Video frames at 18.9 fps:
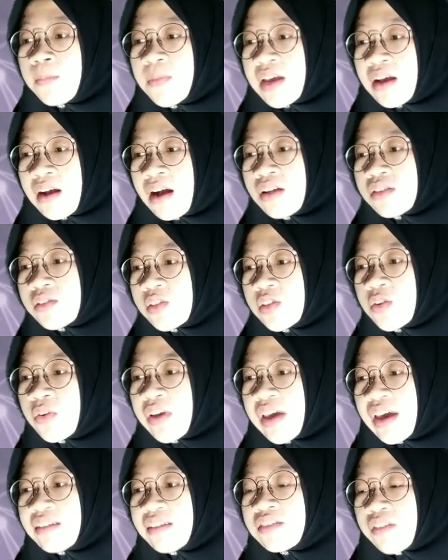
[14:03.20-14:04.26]
because you
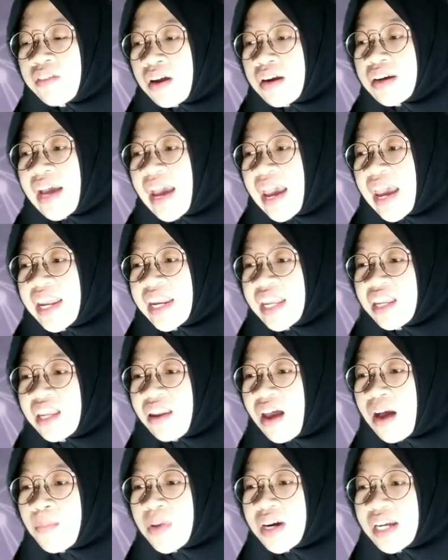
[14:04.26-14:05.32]
can turn any
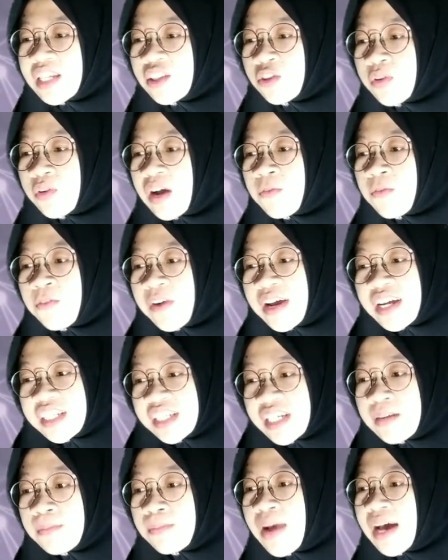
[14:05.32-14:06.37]
number into a
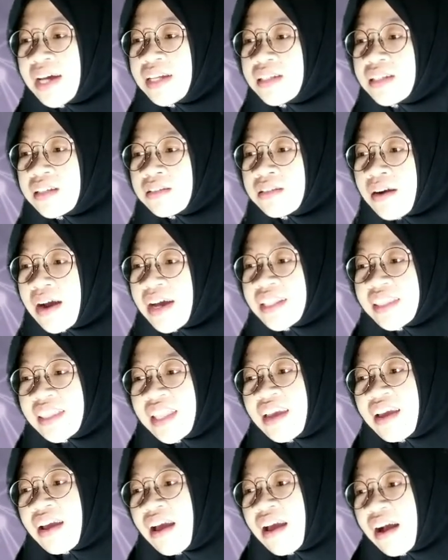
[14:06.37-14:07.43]
fraction by just
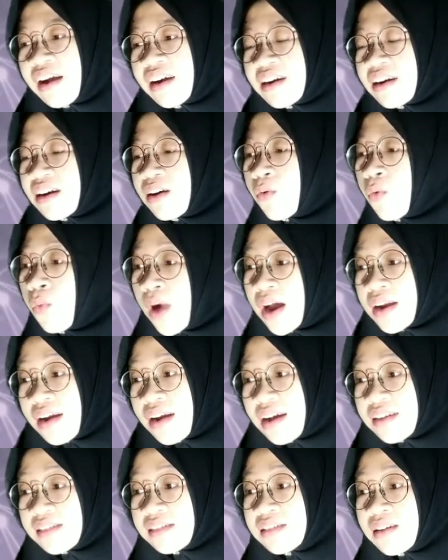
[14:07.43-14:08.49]
writing 1
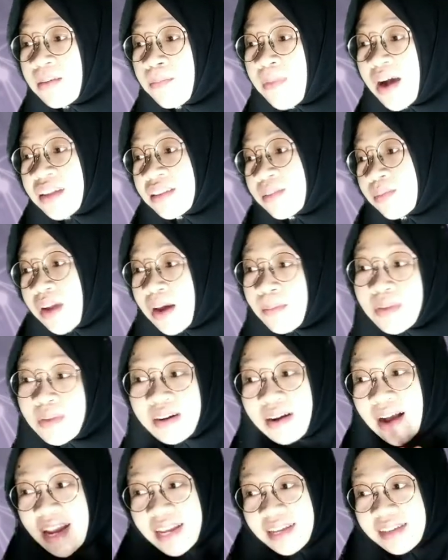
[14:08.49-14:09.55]
as the bottom number,
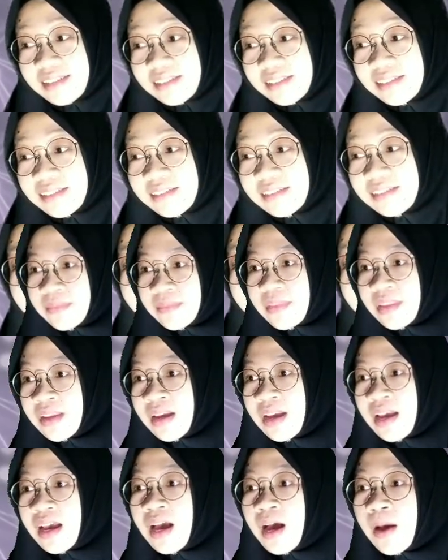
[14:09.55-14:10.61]
right?
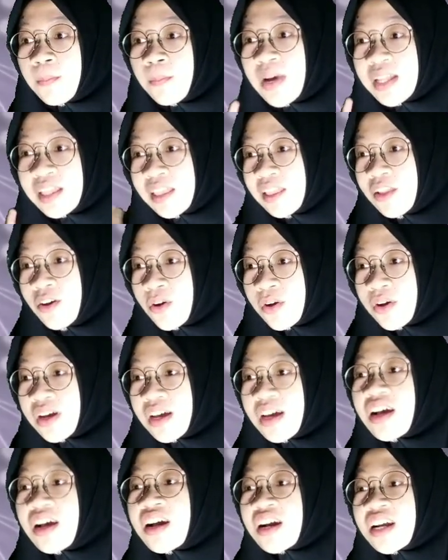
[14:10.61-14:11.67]
But look,
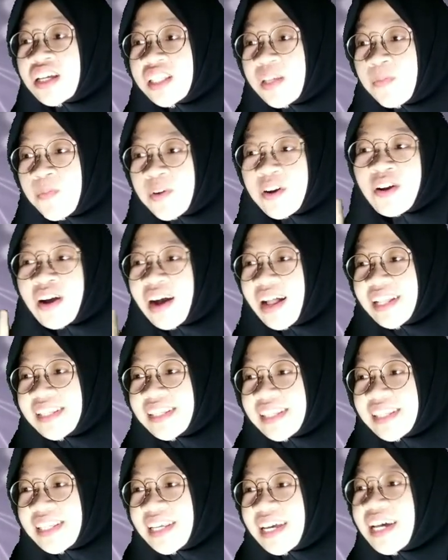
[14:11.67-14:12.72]

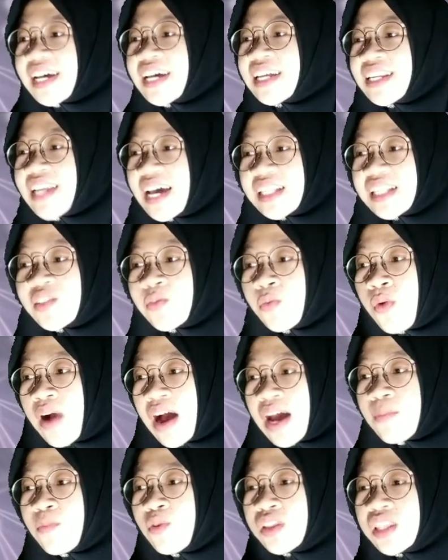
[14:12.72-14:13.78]
reciprocals. That's
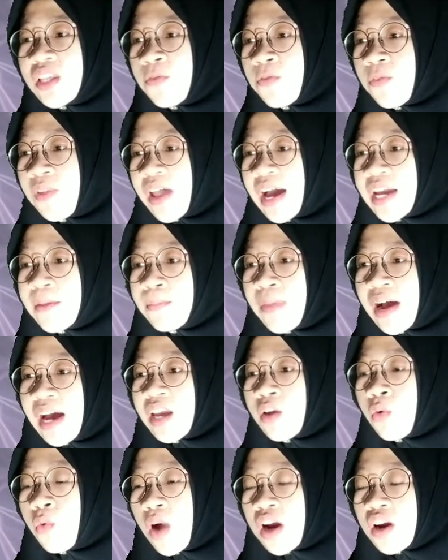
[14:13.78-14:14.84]
why multiplying
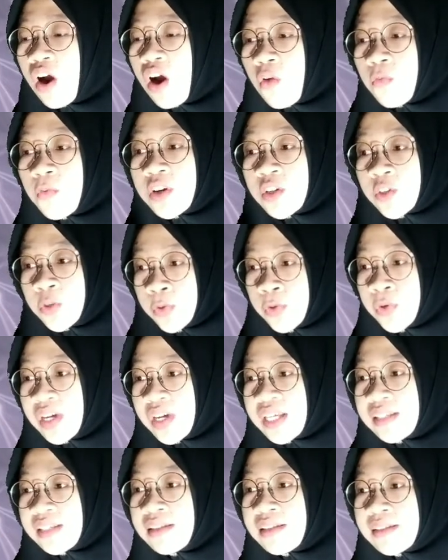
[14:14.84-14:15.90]
by 1/2
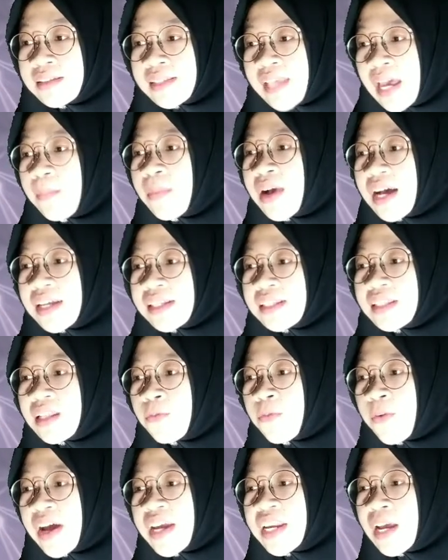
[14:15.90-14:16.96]
is the same as
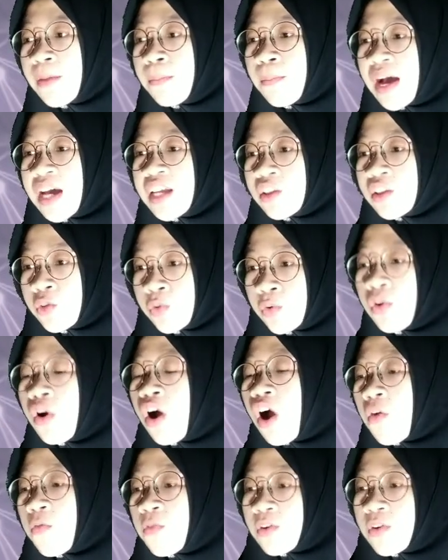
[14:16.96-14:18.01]
dividing by
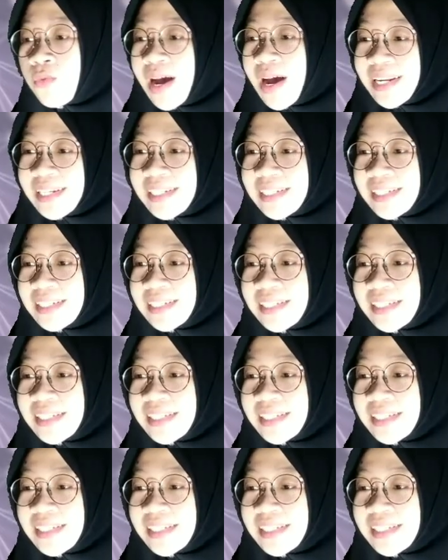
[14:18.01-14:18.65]
2/1.